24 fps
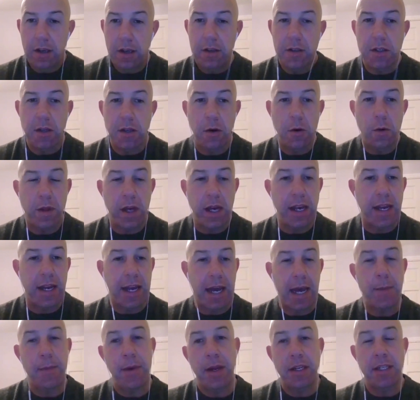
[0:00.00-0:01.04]
So they
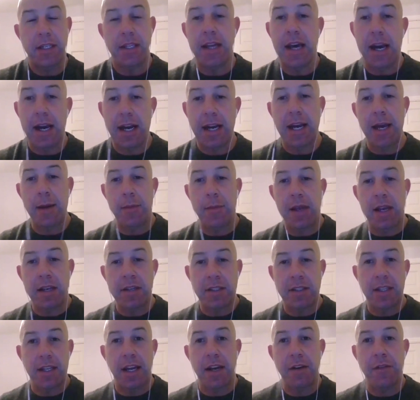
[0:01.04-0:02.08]
came into that game
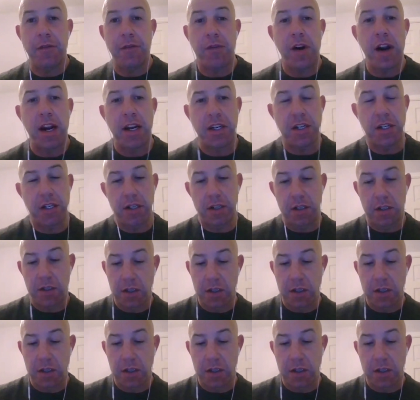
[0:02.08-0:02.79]
yesterday fresh.